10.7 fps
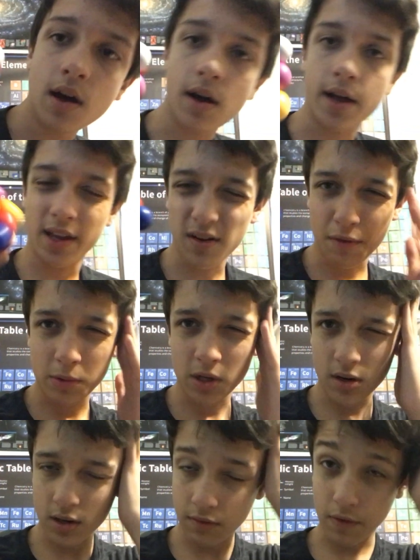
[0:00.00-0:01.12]
I got it from
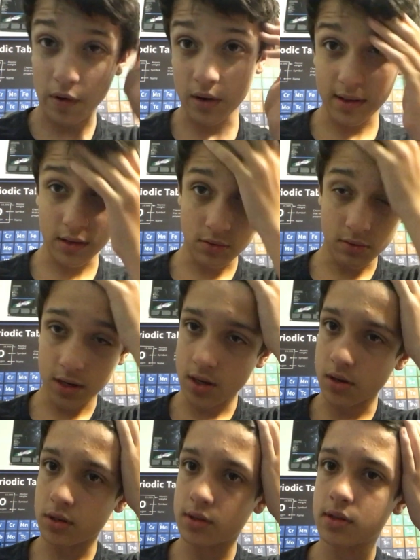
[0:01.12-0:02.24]
Target for, I think,
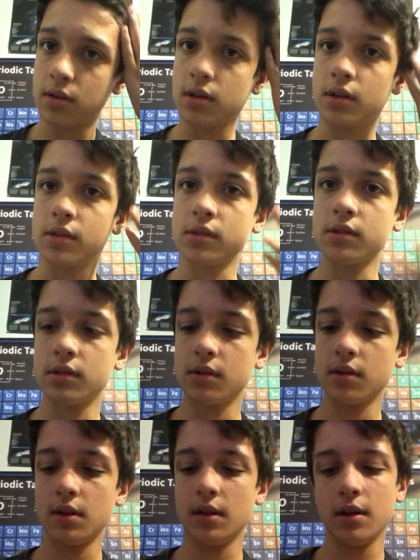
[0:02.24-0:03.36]
$20. I
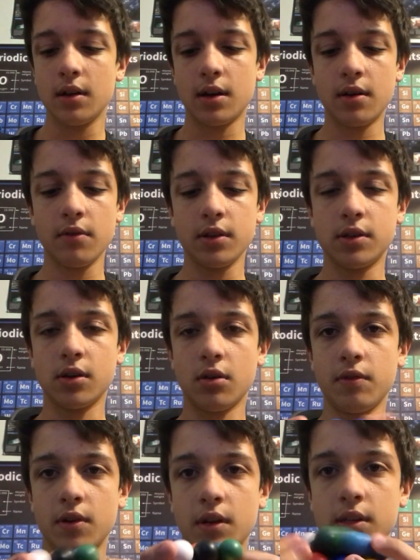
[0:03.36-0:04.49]
don't really
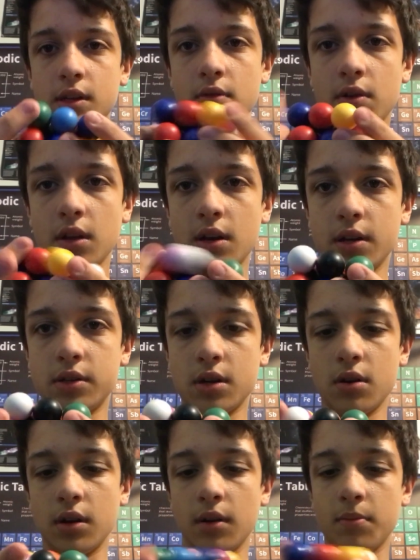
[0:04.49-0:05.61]
solve it. It's got really nice
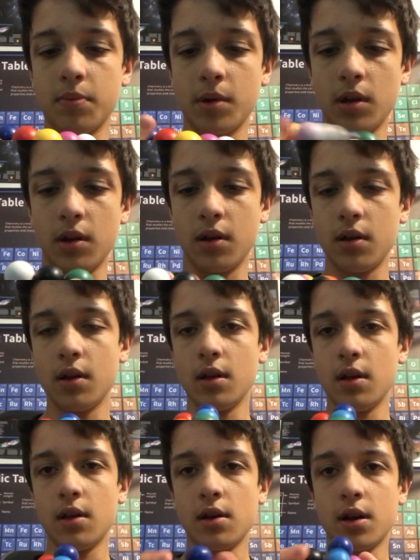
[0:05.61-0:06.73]
turning, but
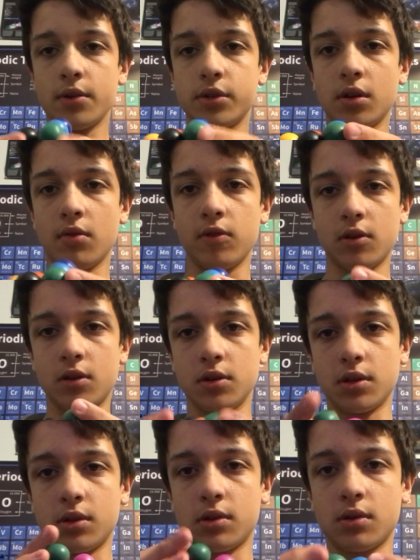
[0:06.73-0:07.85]
I don't solve it
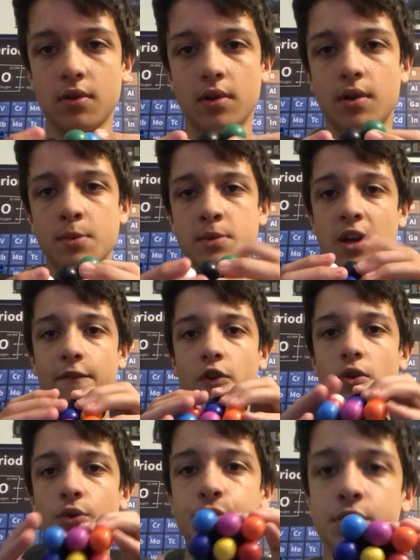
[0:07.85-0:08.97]
because it's
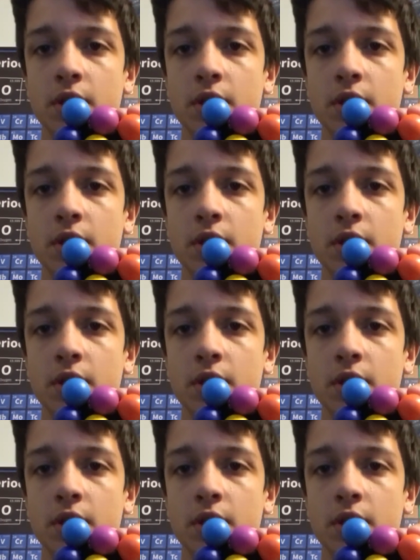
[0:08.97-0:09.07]
difficult.